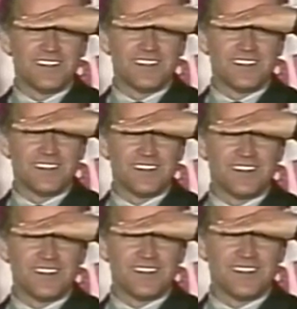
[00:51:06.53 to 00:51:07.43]
in
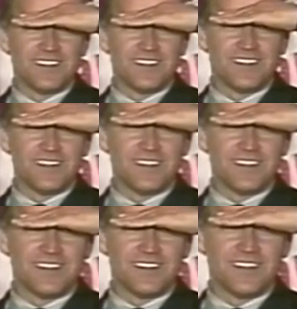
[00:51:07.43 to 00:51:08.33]
agreement with
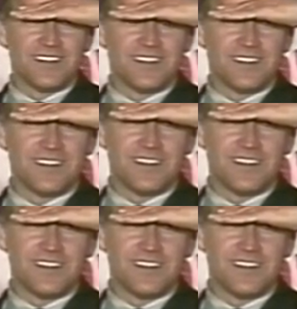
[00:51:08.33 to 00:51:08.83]
your um,